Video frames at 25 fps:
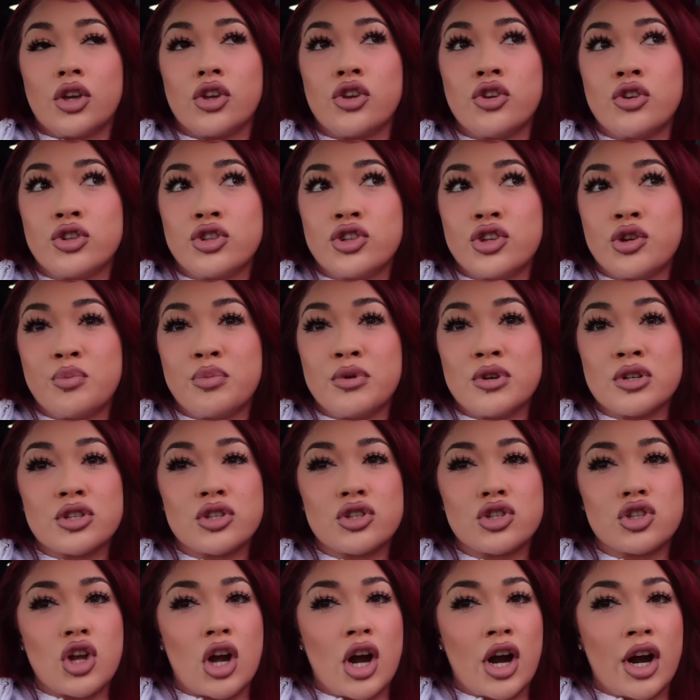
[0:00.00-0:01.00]
YouTube will
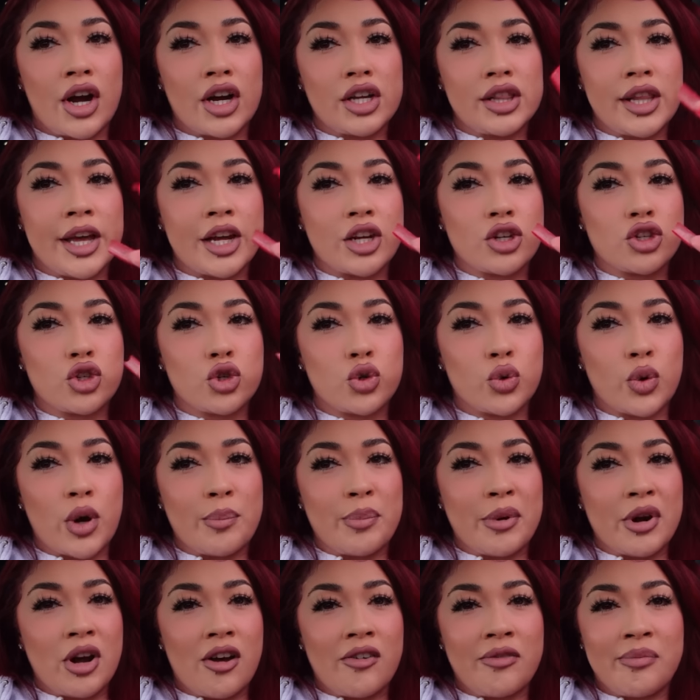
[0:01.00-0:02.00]
start like
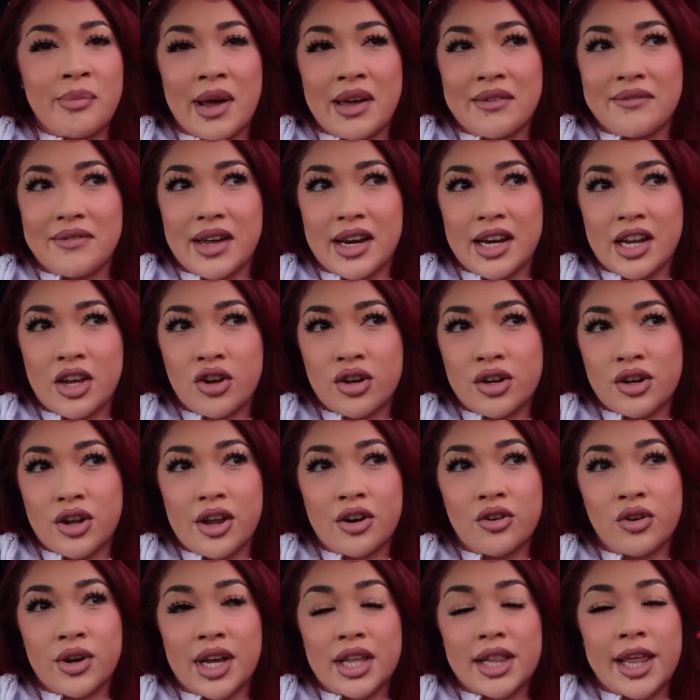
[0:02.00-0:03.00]
tripping off my video.
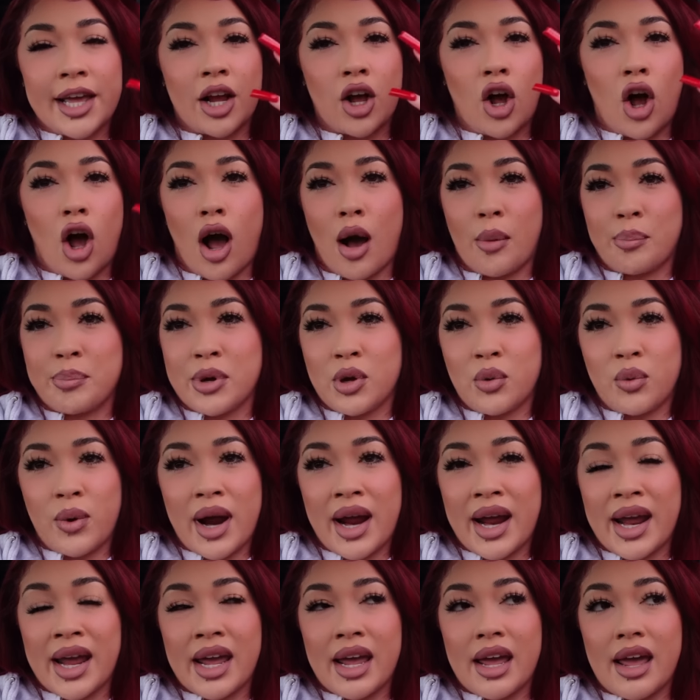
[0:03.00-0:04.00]
It'll get like
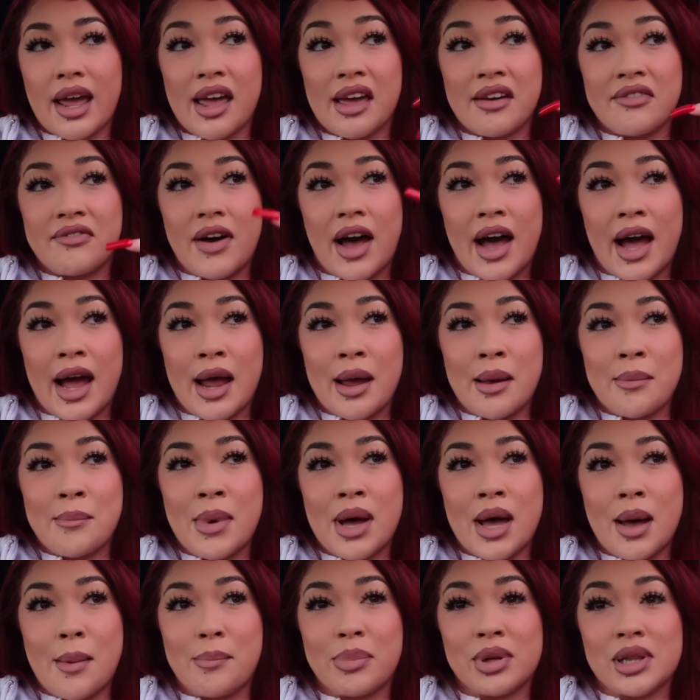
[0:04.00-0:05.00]
copyright if
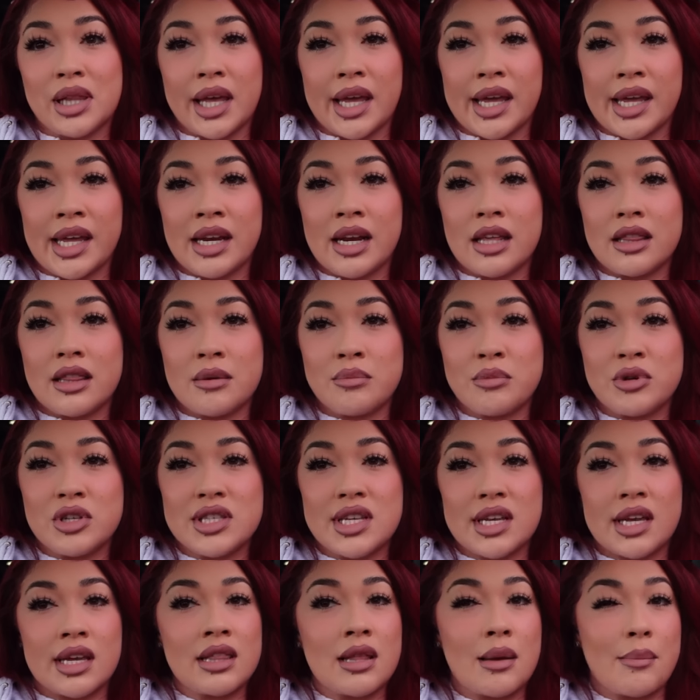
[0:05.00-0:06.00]
I'm playing the
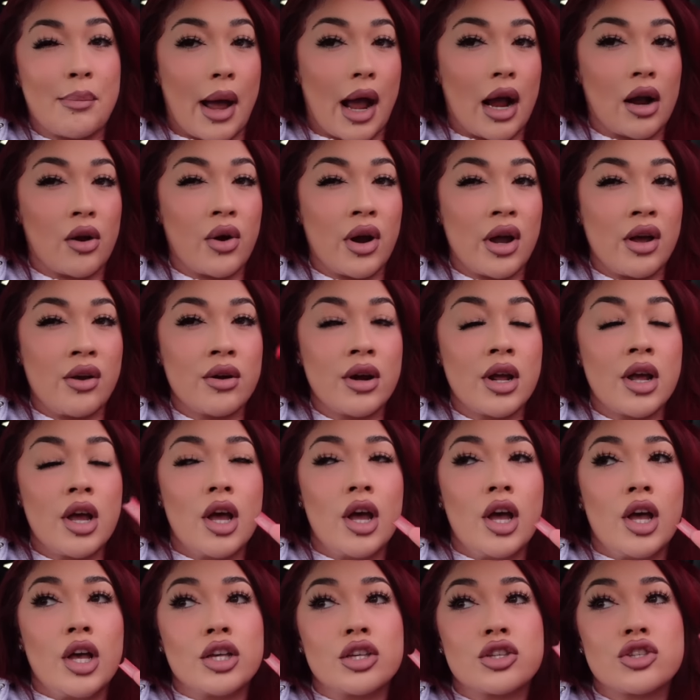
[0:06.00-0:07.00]
music in the background.
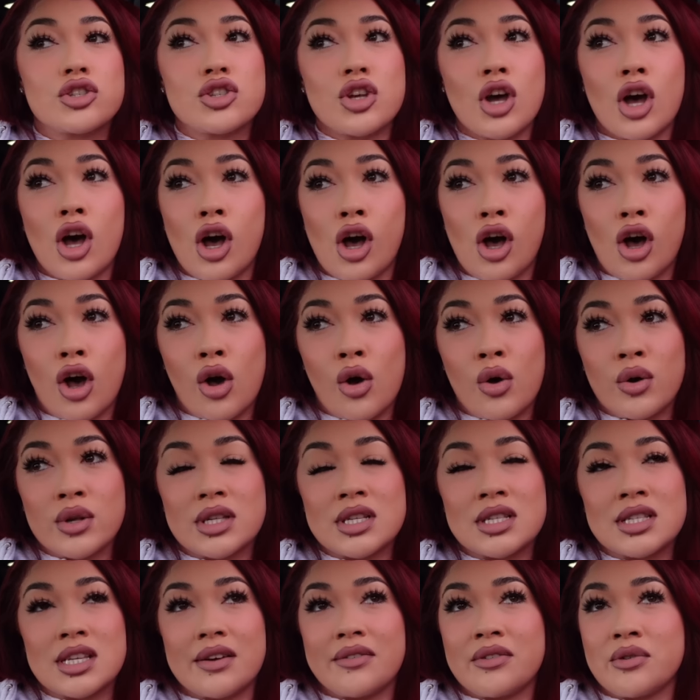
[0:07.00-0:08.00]
So
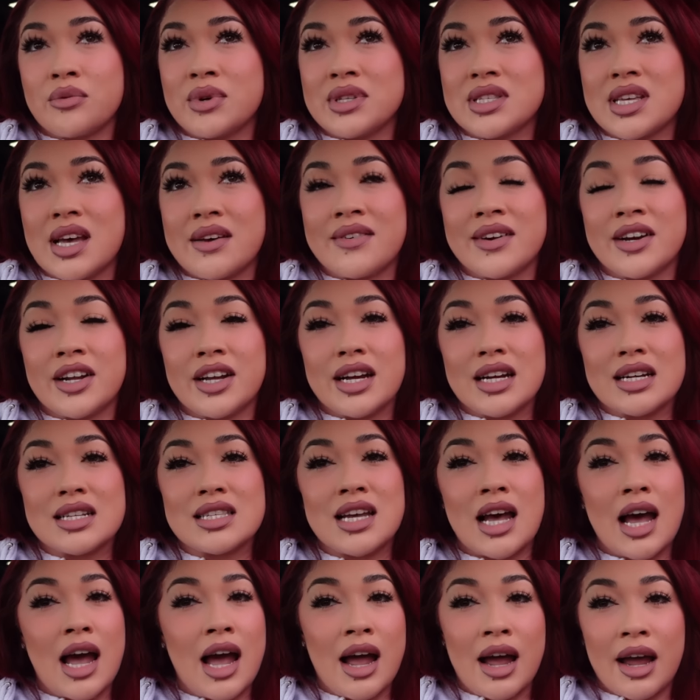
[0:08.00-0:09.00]
since everyone's having a good
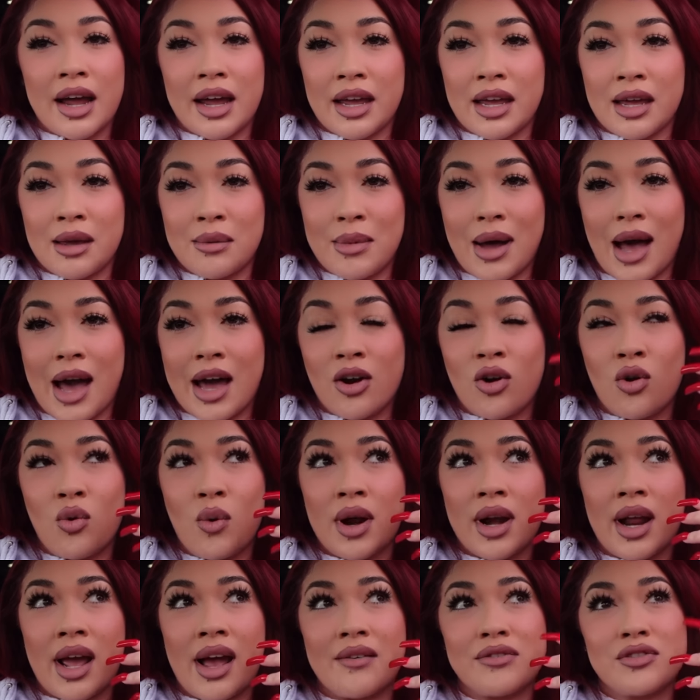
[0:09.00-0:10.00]
time, I don't
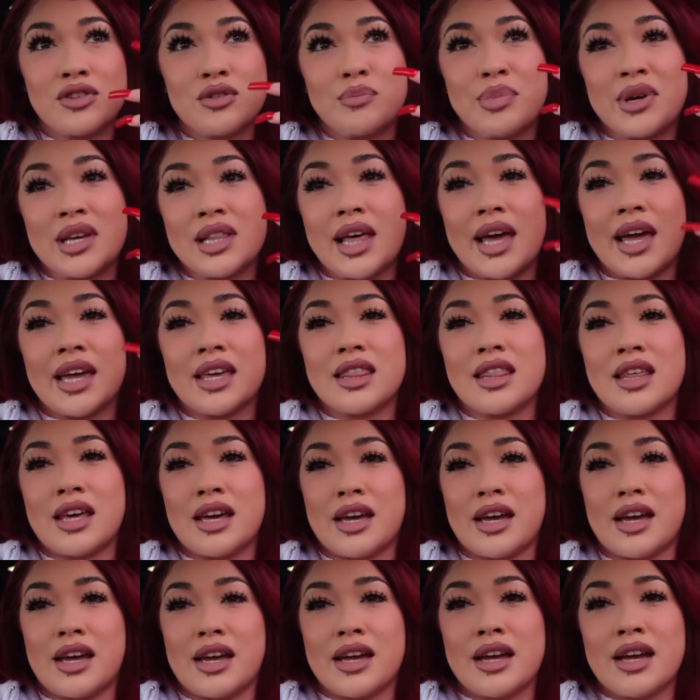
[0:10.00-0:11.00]
want to have to be like
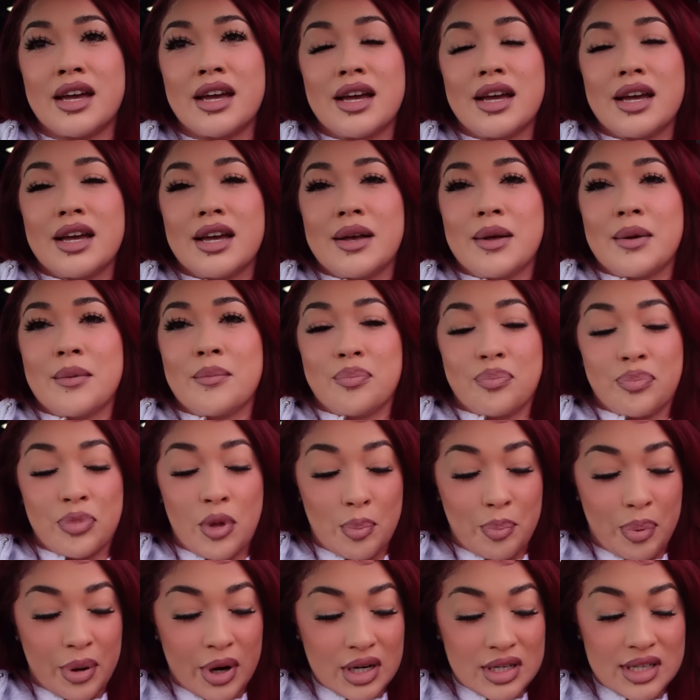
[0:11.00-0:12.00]
the
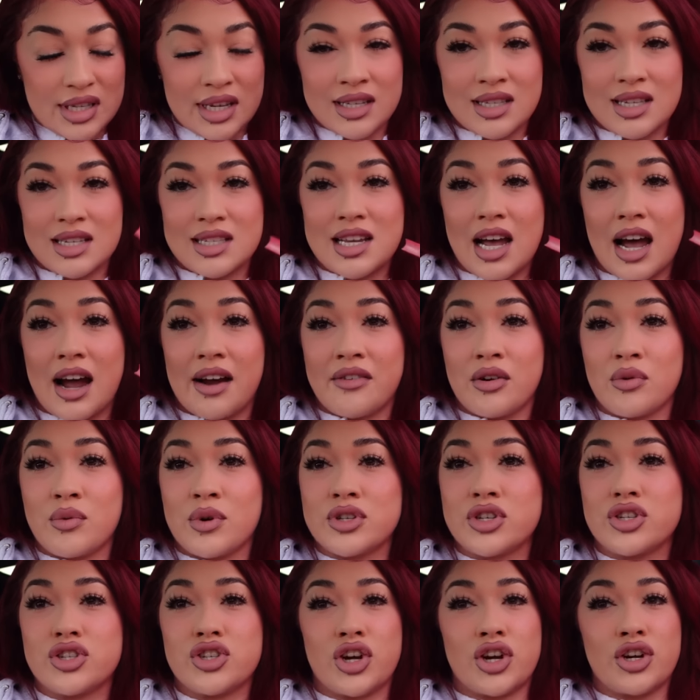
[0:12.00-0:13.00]
person to tell
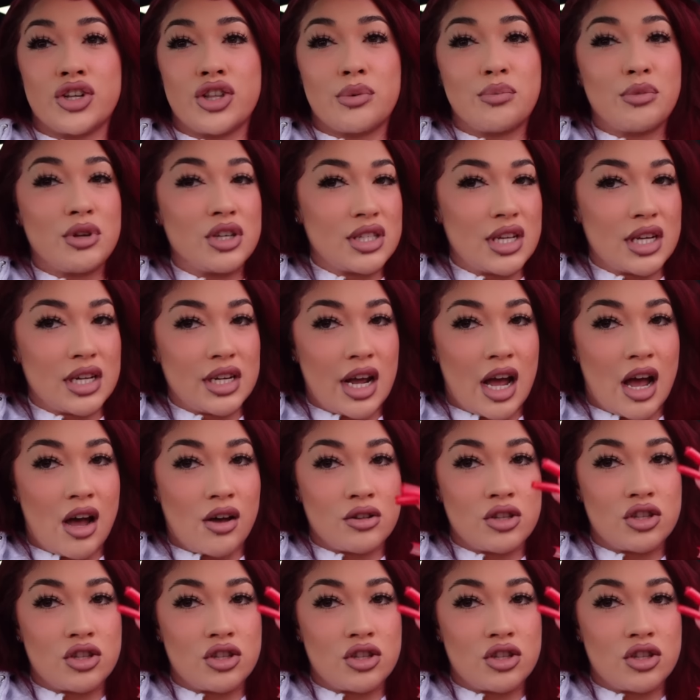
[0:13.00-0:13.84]
everyone to turn the music down.